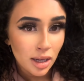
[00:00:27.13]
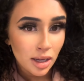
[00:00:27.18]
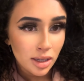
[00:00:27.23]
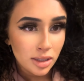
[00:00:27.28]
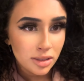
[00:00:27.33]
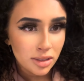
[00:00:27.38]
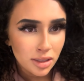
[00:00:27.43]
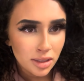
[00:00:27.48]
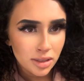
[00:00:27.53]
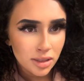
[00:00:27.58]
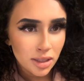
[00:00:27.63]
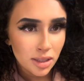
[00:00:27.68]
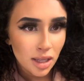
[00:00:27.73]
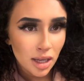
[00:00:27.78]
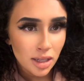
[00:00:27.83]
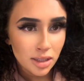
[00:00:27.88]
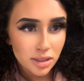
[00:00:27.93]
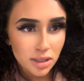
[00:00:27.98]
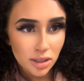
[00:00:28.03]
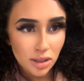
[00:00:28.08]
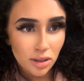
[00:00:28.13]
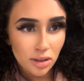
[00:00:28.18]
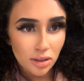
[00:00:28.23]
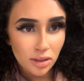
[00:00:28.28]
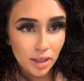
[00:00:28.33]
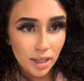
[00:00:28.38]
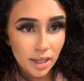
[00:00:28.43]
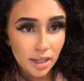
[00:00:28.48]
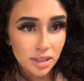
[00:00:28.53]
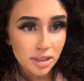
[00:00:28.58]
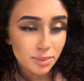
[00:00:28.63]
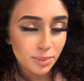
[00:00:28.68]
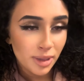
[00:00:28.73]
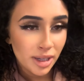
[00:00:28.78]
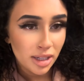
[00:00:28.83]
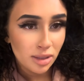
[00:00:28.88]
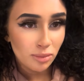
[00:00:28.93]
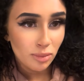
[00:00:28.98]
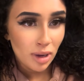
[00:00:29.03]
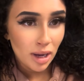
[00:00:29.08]
she said that she gonna like
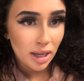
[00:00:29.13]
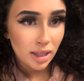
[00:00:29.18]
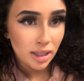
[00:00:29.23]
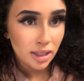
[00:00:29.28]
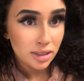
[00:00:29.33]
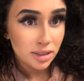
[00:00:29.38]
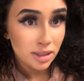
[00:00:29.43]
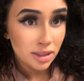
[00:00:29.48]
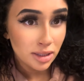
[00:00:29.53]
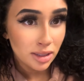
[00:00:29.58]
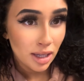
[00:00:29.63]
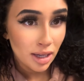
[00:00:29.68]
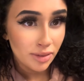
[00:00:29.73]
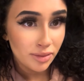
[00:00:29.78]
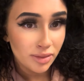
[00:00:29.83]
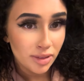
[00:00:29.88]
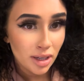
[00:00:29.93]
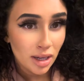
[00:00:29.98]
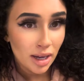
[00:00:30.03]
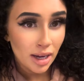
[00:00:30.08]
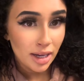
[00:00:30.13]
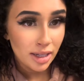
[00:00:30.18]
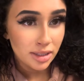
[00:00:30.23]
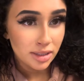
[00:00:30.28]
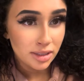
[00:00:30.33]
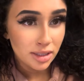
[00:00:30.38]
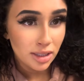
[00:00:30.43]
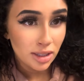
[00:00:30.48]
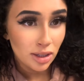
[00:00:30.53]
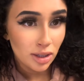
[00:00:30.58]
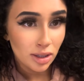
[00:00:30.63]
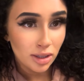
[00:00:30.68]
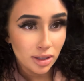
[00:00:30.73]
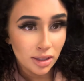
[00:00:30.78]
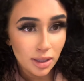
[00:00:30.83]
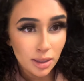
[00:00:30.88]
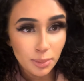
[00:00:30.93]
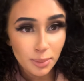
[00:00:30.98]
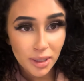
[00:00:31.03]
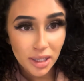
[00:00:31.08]
explain why like she left AZ
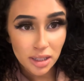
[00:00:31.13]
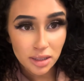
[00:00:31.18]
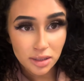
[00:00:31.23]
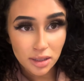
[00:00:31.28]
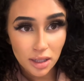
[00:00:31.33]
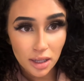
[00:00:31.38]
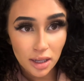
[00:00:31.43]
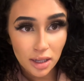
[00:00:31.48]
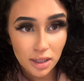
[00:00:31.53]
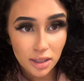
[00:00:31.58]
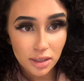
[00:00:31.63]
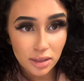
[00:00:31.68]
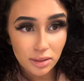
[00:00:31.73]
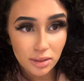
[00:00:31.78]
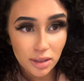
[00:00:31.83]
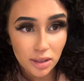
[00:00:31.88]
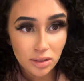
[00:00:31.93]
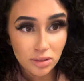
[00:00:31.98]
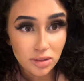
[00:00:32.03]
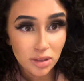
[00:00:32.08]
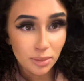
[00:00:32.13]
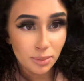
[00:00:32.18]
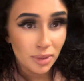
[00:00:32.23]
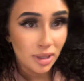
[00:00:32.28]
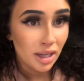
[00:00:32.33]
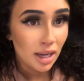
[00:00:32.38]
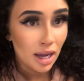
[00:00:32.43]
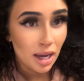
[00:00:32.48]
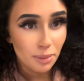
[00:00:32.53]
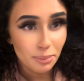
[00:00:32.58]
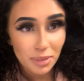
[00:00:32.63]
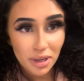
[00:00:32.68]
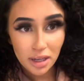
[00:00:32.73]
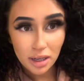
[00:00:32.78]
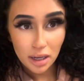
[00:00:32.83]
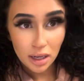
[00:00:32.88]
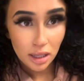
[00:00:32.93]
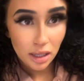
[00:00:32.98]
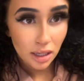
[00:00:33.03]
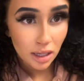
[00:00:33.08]
early because like you know something
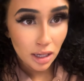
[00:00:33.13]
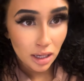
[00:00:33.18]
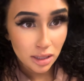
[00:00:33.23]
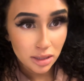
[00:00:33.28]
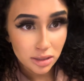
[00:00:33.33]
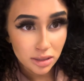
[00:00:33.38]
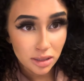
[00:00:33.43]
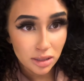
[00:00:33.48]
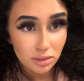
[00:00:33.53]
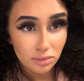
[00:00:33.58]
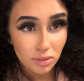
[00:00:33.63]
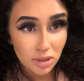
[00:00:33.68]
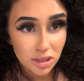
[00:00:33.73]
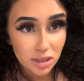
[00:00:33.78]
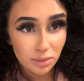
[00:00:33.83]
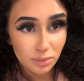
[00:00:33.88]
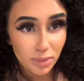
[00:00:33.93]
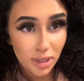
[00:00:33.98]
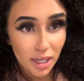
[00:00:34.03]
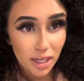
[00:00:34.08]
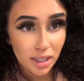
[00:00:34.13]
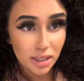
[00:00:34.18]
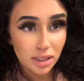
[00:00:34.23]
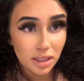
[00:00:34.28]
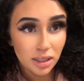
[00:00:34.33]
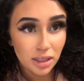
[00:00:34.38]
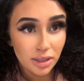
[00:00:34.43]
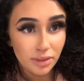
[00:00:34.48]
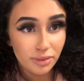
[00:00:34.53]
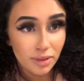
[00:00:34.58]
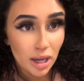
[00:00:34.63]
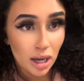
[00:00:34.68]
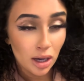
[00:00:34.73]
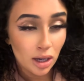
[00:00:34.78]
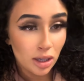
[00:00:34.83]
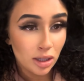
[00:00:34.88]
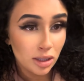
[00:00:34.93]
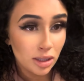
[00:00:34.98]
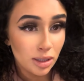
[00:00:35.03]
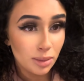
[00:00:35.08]
happened I guess she wasn't planning to leave that
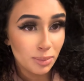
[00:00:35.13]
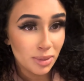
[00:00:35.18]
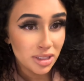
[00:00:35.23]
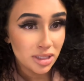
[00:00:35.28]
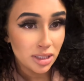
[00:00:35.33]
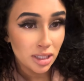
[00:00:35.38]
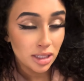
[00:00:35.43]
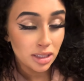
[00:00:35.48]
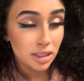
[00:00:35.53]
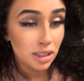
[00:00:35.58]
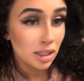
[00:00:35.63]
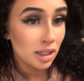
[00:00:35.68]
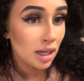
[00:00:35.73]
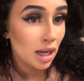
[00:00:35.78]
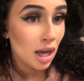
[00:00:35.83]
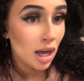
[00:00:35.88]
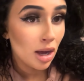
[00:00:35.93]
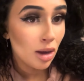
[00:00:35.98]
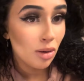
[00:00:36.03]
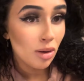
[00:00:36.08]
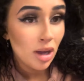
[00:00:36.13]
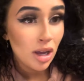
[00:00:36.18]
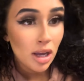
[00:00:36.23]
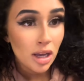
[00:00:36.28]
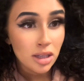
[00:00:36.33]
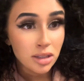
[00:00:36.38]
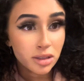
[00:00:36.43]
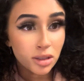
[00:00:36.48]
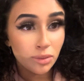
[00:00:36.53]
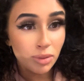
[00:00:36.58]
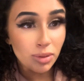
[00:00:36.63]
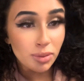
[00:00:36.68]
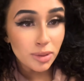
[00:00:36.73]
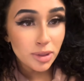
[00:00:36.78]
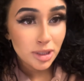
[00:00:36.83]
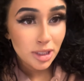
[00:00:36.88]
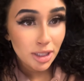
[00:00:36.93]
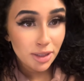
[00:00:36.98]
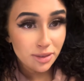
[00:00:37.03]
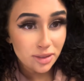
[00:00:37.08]
early but she had to go so we will
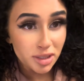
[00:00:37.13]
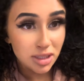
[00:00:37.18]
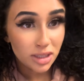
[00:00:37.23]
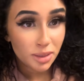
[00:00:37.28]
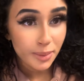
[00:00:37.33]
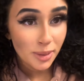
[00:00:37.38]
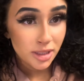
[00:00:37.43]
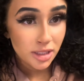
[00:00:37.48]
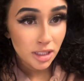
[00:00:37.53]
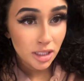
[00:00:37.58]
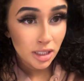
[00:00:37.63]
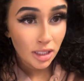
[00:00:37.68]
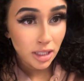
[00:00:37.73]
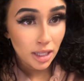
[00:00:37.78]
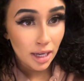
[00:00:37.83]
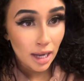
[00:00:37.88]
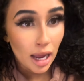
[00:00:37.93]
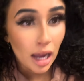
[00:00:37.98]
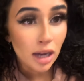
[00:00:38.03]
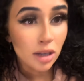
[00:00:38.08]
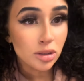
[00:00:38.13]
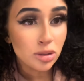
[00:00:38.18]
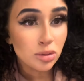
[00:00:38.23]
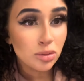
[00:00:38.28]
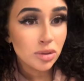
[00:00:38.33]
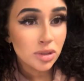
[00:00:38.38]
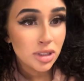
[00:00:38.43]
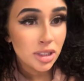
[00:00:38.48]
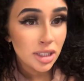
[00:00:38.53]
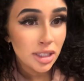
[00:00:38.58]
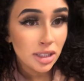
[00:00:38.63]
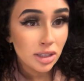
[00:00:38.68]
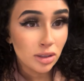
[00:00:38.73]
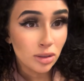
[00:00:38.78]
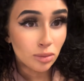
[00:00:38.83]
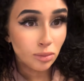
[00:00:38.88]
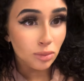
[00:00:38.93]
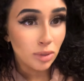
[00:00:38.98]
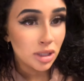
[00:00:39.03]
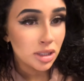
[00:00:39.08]
see if she spills any like actual tea
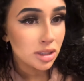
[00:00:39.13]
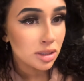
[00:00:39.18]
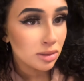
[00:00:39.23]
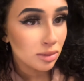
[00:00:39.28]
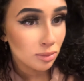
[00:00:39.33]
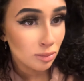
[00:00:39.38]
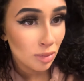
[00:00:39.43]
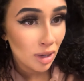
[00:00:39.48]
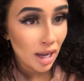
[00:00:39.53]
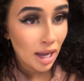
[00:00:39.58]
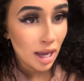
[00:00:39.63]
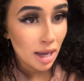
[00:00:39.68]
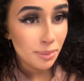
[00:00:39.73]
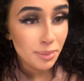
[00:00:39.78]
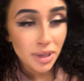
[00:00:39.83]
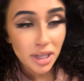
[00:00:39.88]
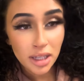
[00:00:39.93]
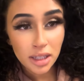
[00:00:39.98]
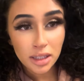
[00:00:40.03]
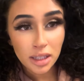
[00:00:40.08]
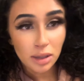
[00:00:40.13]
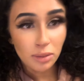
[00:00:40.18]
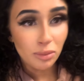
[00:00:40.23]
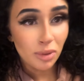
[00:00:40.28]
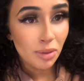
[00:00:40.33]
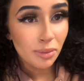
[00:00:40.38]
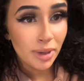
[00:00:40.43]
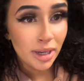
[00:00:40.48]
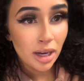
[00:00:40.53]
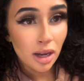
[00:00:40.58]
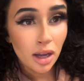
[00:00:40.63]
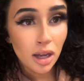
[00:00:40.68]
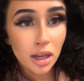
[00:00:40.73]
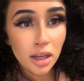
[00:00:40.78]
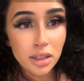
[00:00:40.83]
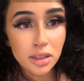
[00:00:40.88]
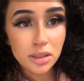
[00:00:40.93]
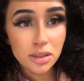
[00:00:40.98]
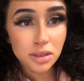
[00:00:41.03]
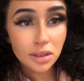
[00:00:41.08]
or what's what happened like what went
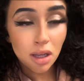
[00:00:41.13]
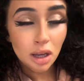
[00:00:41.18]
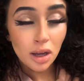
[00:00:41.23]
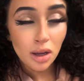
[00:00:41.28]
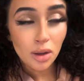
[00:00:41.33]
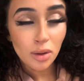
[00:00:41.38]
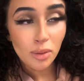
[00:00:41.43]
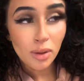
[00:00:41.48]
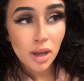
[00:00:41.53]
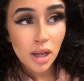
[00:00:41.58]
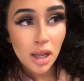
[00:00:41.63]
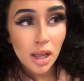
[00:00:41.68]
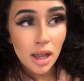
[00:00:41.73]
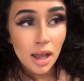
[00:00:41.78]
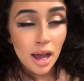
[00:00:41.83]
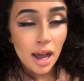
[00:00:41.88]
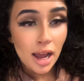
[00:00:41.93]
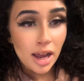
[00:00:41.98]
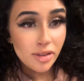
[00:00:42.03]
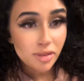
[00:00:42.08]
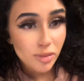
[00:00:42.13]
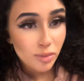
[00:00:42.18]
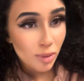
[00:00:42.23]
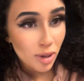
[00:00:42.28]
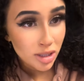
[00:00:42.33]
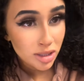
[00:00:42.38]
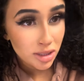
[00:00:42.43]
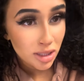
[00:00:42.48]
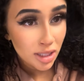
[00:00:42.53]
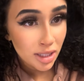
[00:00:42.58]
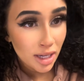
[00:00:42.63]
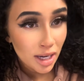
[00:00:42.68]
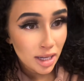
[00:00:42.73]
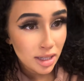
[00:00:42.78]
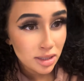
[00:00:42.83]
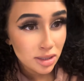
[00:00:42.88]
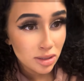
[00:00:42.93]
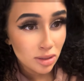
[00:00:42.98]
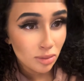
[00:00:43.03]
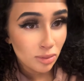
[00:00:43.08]
on so I haven't watched it
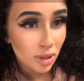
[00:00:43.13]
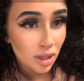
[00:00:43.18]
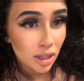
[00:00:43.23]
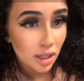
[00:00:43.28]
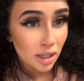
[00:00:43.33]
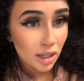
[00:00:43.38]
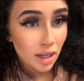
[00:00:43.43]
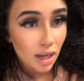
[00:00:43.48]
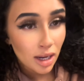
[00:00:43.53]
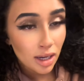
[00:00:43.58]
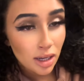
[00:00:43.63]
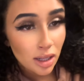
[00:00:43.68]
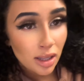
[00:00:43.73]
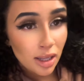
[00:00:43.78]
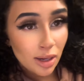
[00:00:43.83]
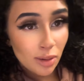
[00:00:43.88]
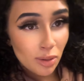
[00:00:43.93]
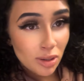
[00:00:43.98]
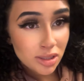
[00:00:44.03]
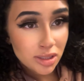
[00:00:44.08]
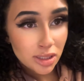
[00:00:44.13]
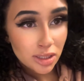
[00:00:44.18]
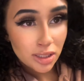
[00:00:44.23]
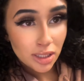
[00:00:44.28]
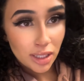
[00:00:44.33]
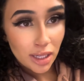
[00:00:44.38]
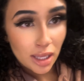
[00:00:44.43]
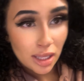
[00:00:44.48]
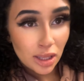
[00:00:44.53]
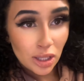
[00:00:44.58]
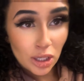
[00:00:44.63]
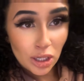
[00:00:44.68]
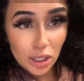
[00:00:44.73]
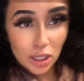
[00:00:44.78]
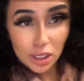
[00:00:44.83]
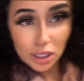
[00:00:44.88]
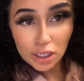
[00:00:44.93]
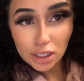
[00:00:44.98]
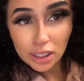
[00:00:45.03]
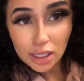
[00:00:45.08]
yet so we're gonna kind of like watch it together
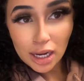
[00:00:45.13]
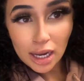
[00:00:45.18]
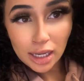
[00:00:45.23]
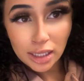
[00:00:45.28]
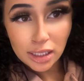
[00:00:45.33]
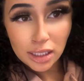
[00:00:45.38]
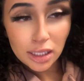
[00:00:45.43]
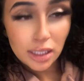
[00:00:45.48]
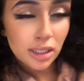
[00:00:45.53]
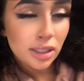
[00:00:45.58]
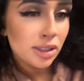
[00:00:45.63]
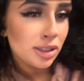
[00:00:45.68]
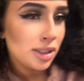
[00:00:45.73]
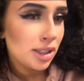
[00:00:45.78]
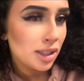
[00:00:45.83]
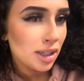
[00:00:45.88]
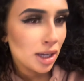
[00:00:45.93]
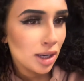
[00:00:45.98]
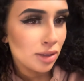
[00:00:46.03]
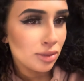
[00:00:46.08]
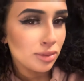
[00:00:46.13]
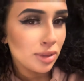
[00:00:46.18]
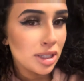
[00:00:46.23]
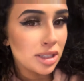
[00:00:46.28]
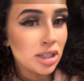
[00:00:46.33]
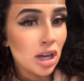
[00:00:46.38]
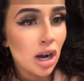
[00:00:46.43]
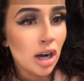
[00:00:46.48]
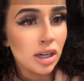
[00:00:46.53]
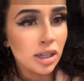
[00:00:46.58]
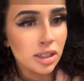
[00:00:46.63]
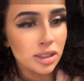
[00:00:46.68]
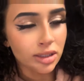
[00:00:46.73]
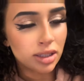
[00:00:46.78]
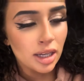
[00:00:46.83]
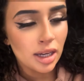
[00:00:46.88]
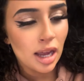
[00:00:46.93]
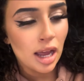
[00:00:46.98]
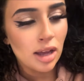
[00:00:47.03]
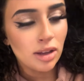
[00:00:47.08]
kind of you know it's hard because
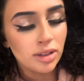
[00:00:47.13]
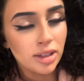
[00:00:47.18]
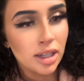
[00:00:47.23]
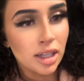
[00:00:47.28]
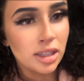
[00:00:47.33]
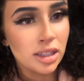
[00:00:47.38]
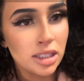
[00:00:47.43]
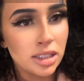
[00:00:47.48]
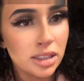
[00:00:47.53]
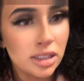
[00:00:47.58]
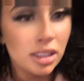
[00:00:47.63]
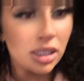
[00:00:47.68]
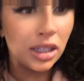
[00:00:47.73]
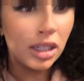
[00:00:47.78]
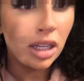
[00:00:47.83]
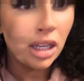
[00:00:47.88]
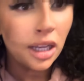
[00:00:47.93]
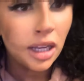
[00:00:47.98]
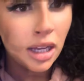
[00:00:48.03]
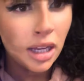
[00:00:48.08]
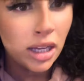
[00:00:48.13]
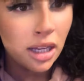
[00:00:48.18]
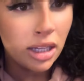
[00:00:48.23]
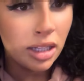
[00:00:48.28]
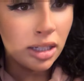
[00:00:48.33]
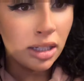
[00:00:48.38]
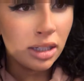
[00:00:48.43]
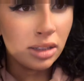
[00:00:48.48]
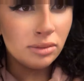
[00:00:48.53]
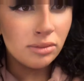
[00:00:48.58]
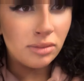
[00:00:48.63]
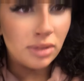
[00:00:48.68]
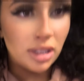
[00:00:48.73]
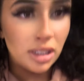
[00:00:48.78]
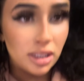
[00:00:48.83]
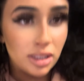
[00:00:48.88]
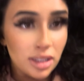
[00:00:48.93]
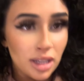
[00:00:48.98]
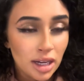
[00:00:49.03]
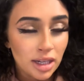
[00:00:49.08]
like I only got this little
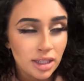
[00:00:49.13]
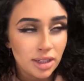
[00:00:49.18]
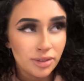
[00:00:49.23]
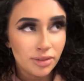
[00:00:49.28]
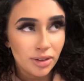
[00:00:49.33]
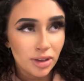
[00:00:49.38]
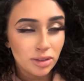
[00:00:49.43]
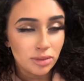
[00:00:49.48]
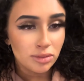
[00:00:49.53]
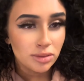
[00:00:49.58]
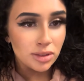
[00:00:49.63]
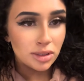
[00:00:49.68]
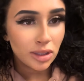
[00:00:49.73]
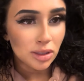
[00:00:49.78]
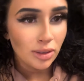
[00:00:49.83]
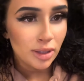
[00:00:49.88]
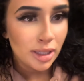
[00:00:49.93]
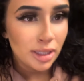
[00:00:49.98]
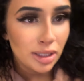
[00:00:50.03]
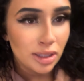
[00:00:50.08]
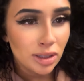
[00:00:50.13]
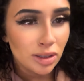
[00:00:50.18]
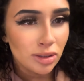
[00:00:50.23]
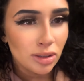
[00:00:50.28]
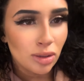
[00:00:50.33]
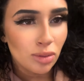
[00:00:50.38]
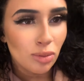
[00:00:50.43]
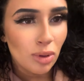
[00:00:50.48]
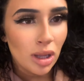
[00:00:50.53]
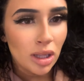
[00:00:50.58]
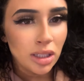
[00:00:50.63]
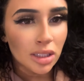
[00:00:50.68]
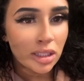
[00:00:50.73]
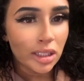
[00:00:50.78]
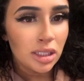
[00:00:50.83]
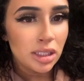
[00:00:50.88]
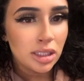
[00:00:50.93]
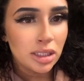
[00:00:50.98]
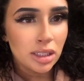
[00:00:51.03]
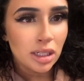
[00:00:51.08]
little tiny phone so like you know the
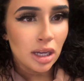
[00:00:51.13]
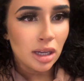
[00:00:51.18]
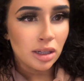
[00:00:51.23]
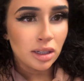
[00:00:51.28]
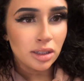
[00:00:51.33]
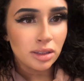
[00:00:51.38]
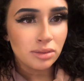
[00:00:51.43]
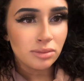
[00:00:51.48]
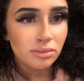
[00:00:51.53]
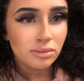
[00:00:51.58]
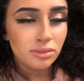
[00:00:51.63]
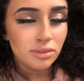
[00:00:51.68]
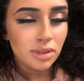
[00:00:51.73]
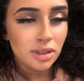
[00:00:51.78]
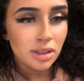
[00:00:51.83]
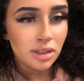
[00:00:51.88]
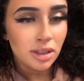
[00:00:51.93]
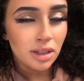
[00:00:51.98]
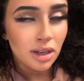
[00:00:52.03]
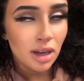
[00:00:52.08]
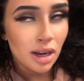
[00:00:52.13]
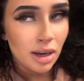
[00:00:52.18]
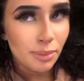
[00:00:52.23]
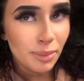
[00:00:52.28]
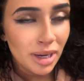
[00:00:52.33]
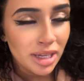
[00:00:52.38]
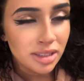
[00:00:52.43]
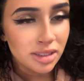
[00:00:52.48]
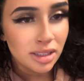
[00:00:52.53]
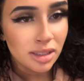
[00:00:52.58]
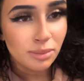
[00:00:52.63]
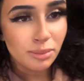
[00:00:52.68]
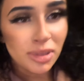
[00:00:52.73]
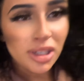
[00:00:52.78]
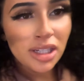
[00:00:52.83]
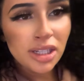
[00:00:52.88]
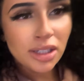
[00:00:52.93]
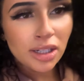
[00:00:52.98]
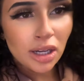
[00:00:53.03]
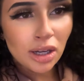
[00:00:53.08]
quality not not amazing
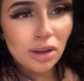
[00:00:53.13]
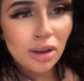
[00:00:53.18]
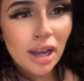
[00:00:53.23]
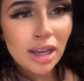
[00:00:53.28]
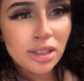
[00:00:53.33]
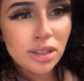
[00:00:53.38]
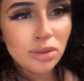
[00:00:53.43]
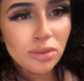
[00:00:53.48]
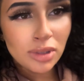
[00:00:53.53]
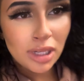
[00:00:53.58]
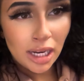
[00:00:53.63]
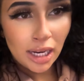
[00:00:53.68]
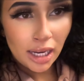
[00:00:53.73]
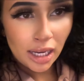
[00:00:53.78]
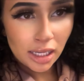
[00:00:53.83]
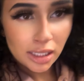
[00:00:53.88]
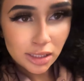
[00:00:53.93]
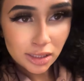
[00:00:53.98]
but you know I do what I can